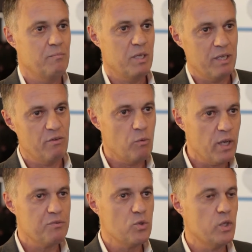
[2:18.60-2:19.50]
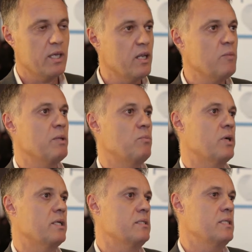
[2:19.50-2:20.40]
maybe we have to look a little bit
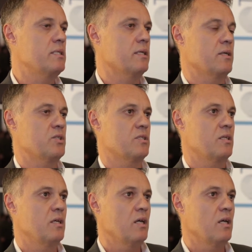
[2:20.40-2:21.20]
more in details